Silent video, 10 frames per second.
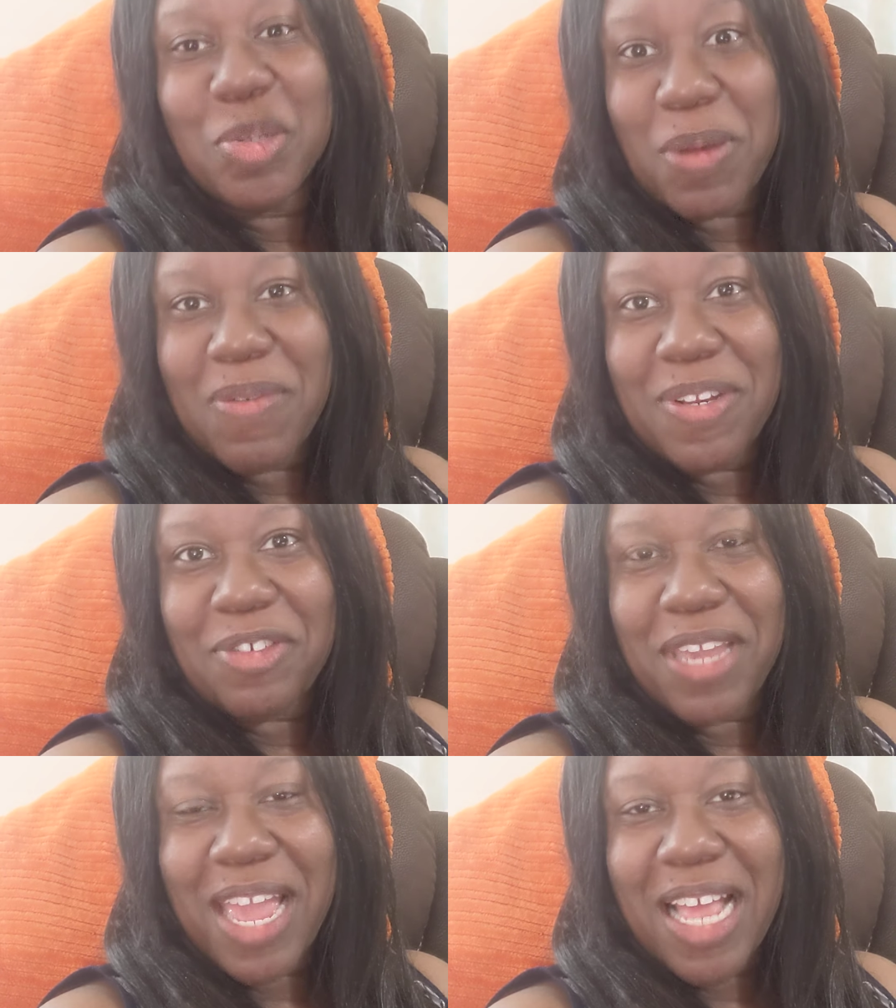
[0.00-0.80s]

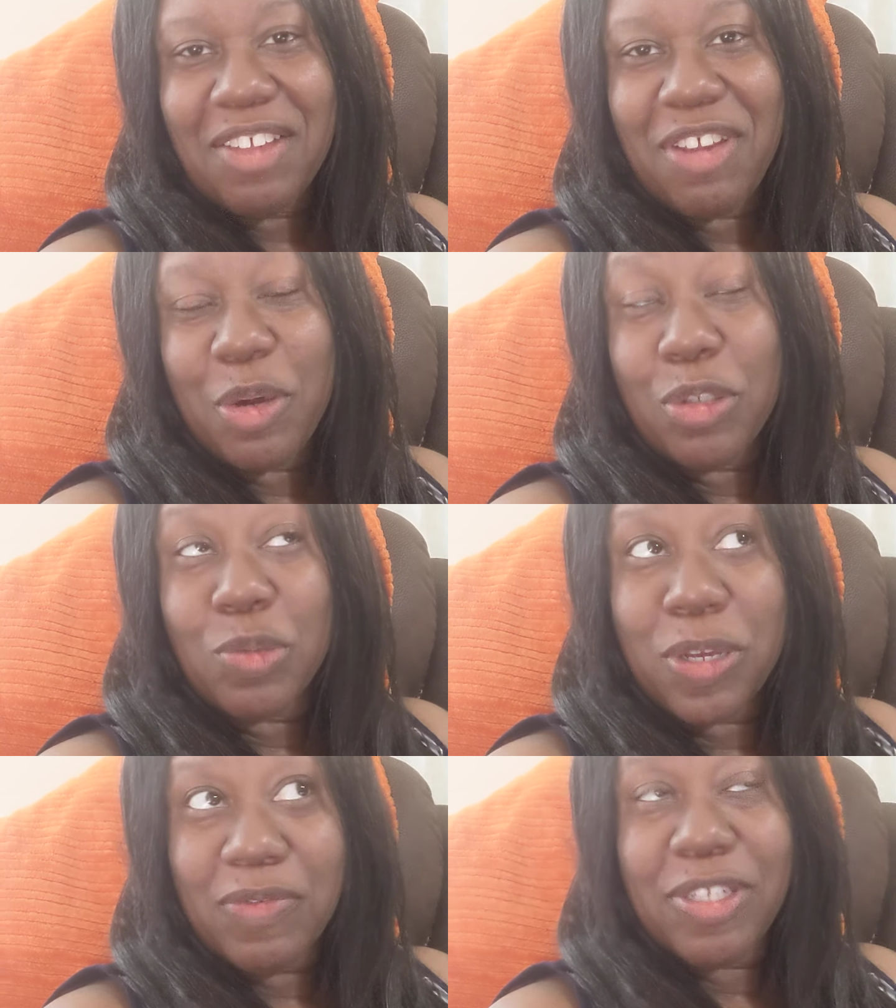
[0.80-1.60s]
1200 calorie or
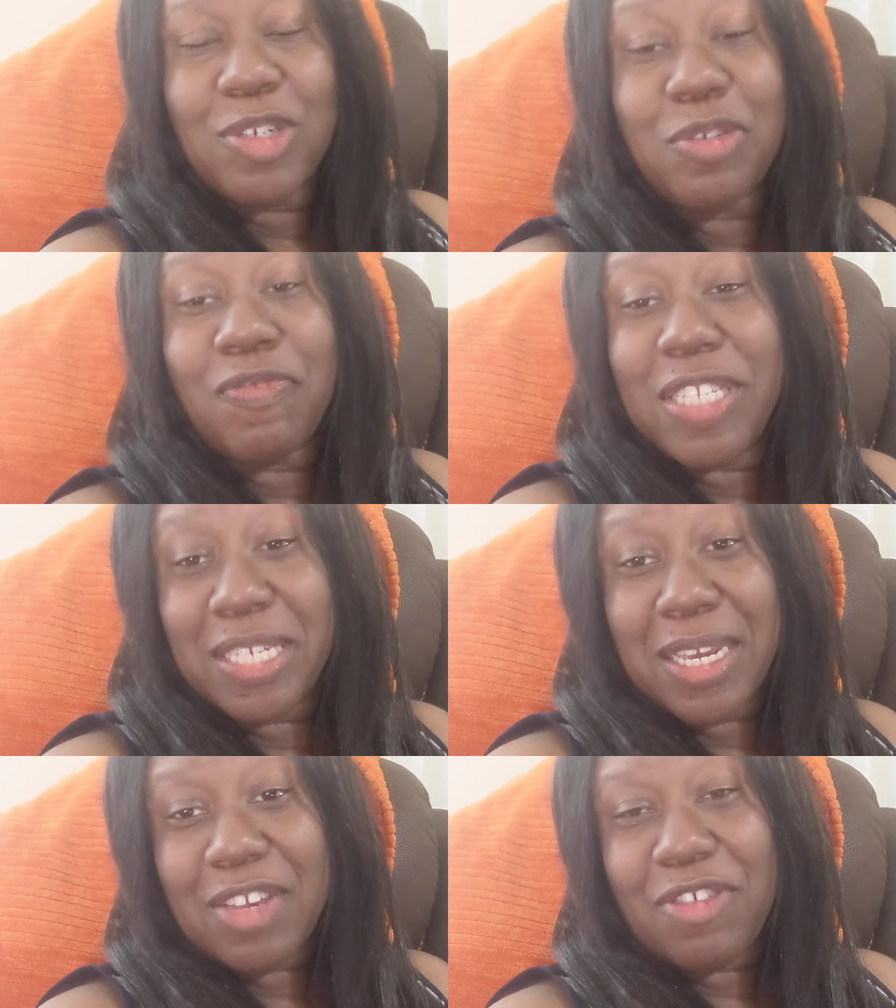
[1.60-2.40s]
1200 to
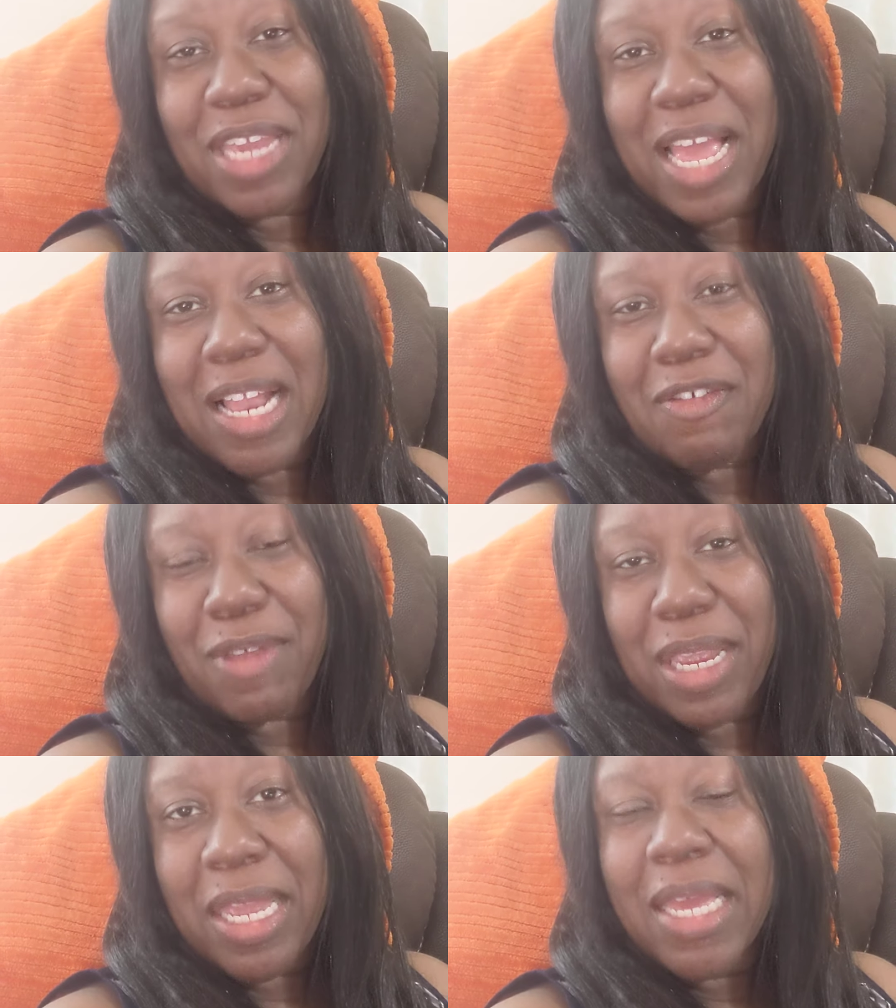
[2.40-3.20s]
1500
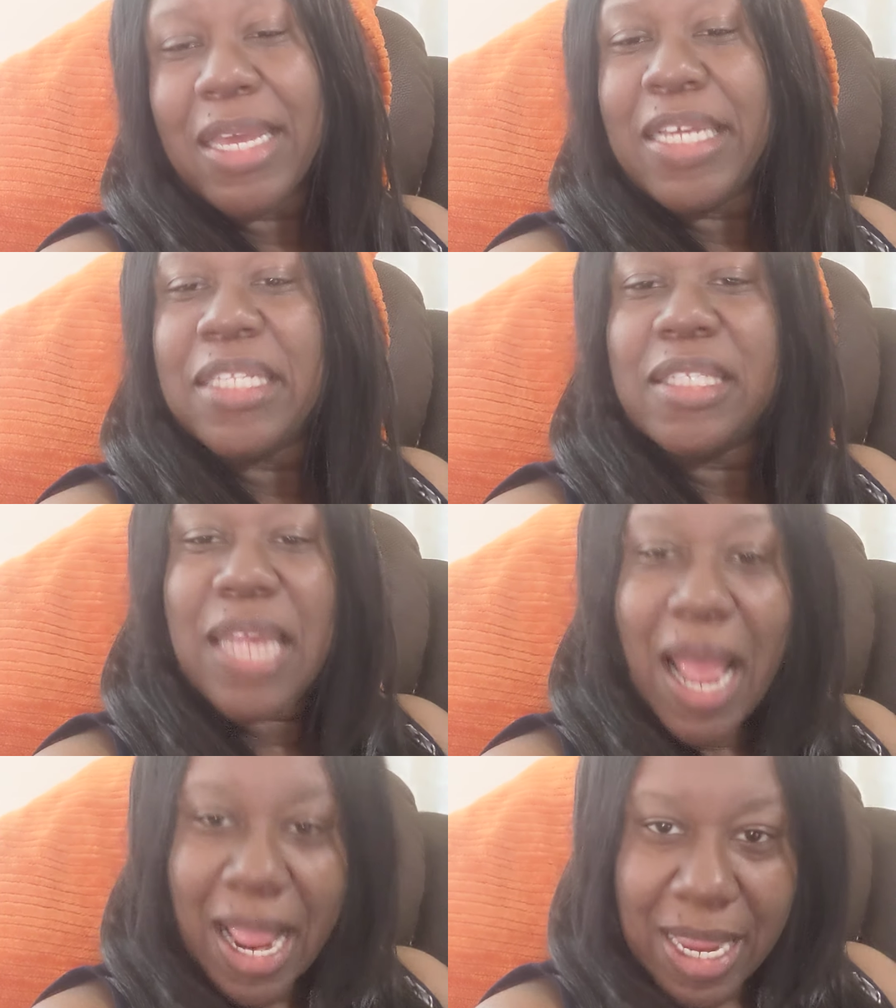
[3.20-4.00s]
calorie
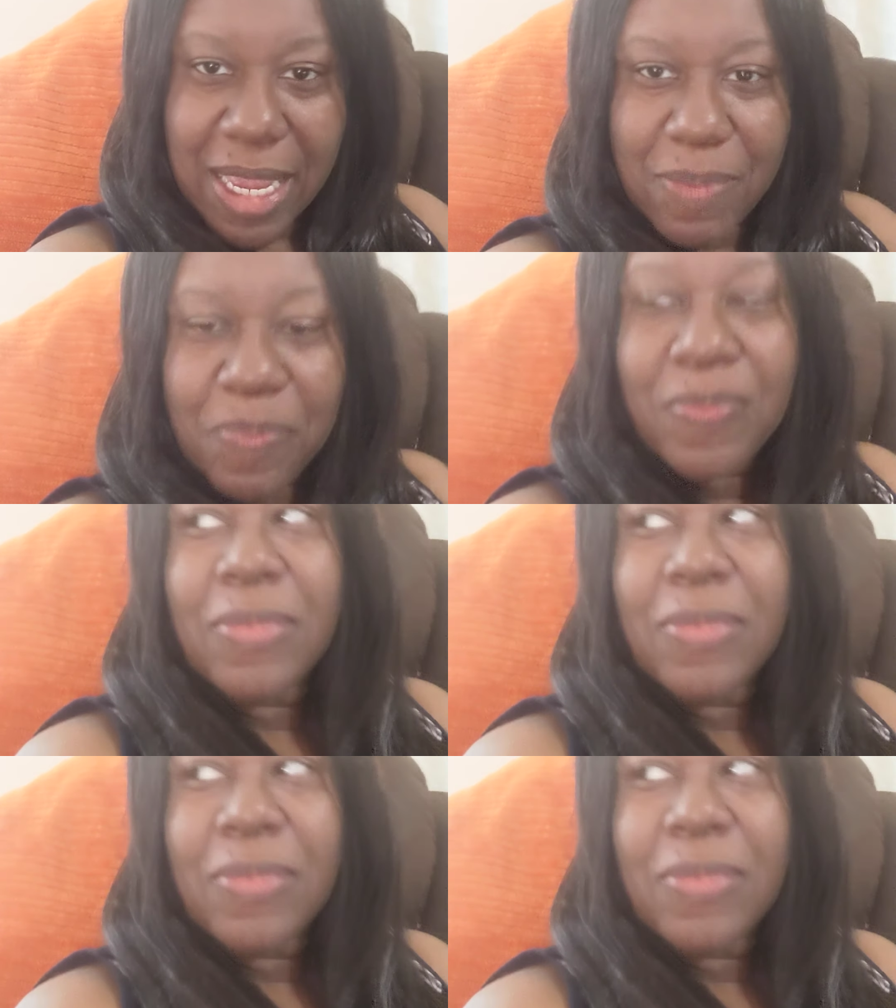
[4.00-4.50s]
diet.